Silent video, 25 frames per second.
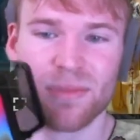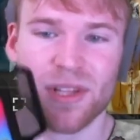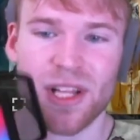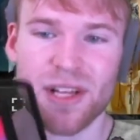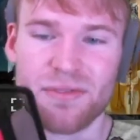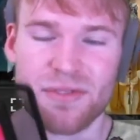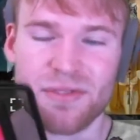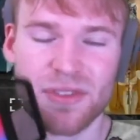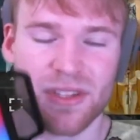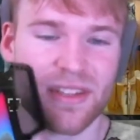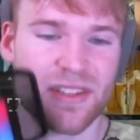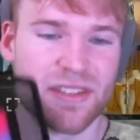
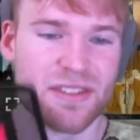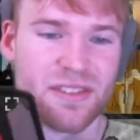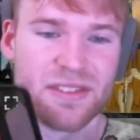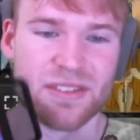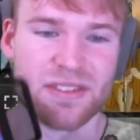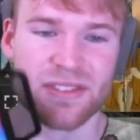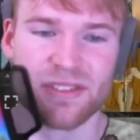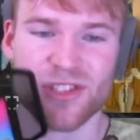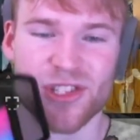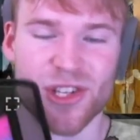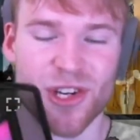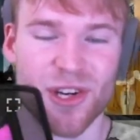loving
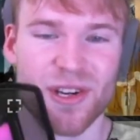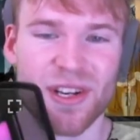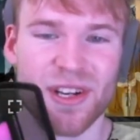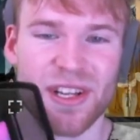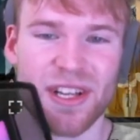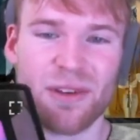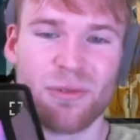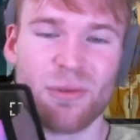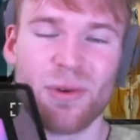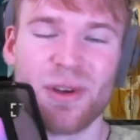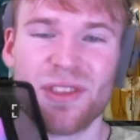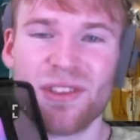this
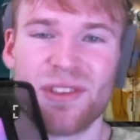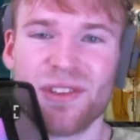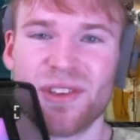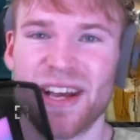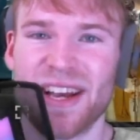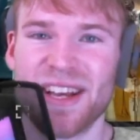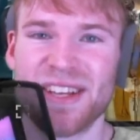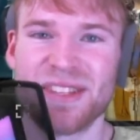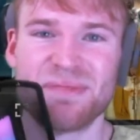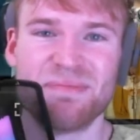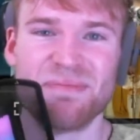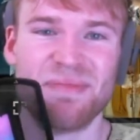journey with you
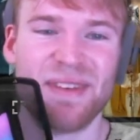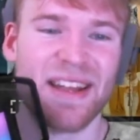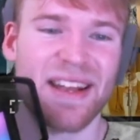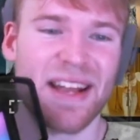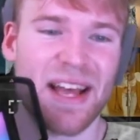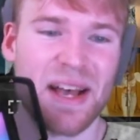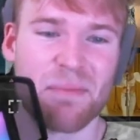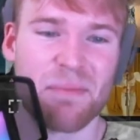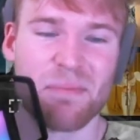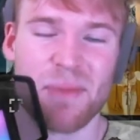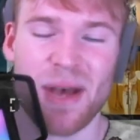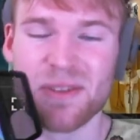guys,
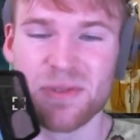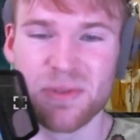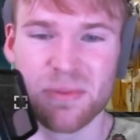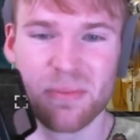man.